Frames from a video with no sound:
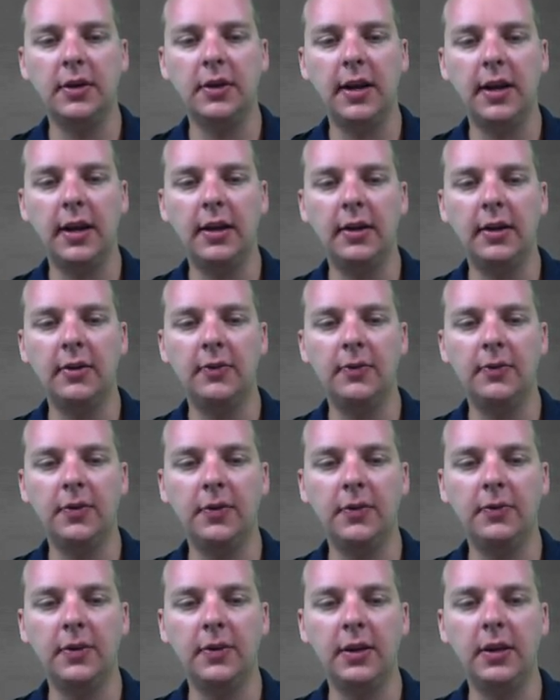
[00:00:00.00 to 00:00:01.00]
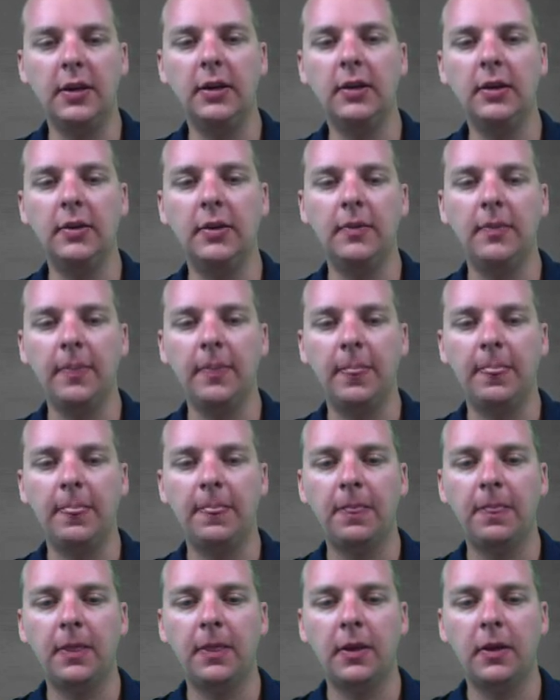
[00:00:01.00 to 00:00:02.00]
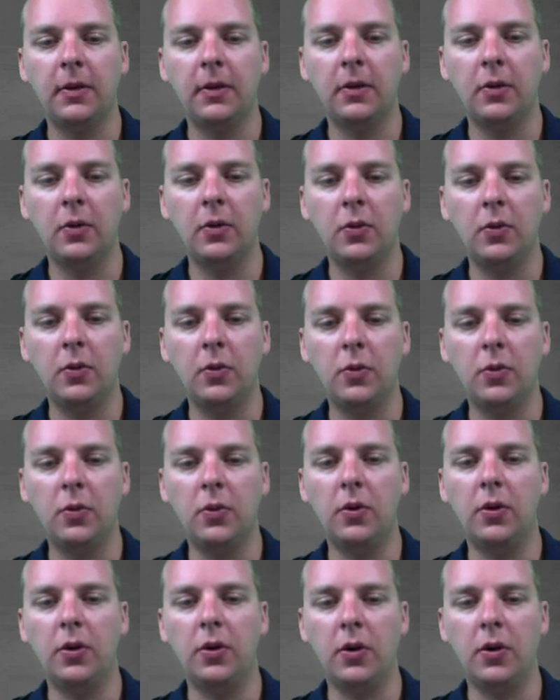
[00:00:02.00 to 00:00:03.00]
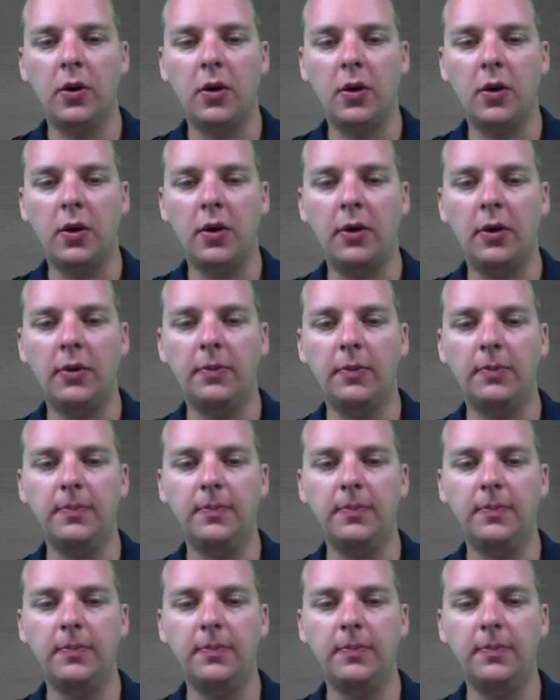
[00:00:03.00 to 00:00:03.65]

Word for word: negative 15 or r